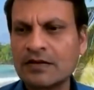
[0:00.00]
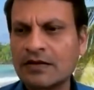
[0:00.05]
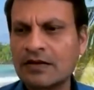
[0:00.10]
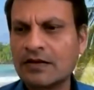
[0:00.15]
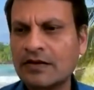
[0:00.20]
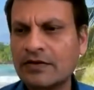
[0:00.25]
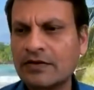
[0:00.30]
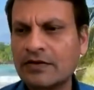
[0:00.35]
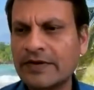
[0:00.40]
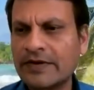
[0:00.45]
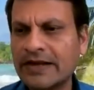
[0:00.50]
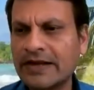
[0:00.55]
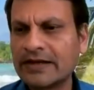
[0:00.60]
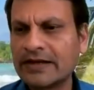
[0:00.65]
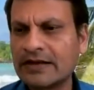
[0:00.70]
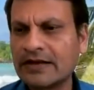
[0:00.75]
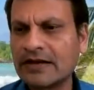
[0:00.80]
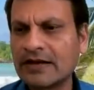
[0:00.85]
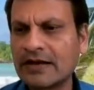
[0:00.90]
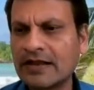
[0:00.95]
All right,
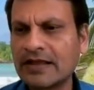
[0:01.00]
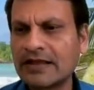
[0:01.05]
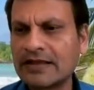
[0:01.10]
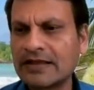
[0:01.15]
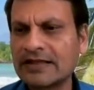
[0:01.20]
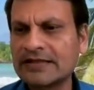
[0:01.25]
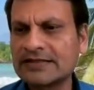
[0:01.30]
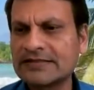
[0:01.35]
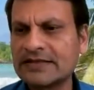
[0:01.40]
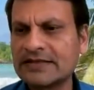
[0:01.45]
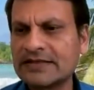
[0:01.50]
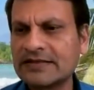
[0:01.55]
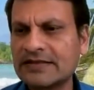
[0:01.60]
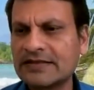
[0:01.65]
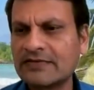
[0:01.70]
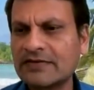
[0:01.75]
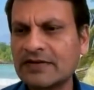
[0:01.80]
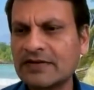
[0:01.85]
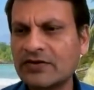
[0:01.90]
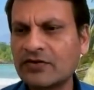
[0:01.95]
I can see the
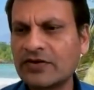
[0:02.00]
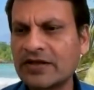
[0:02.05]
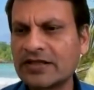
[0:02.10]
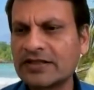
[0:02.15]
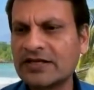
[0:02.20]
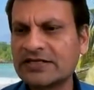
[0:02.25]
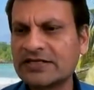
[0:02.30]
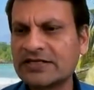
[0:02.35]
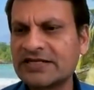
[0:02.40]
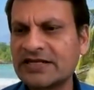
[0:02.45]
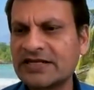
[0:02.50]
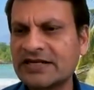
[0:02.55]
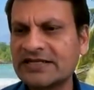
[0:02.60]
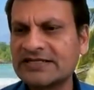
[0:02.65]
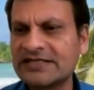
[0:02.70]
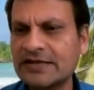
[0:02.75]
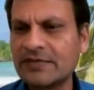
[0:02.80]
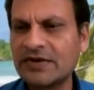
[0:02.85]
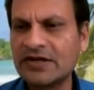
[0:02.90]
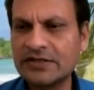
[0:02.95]
okay. Darshan
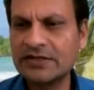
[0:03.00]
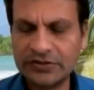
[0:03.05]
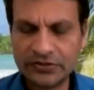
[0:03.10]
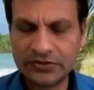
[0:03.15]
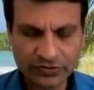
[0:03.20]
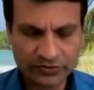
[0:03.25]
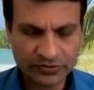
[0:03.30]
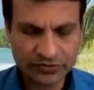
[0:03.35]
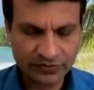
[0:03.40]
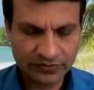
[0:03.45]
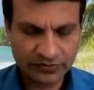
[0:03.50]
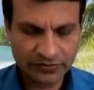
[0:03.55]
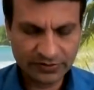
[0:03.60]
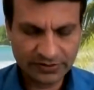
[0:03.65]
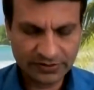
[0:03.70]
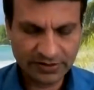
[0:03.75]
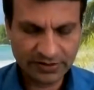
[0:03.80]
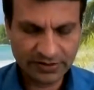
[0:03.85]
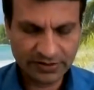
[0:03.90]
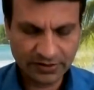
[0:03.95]
is able to
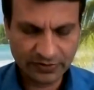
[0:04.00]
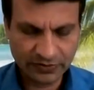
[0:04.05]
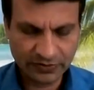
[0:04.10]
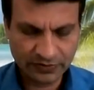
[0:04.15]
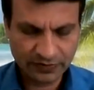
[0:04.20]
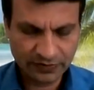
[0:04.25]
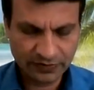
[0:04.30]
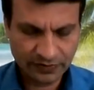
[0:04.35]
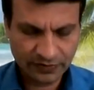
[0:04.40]
see you.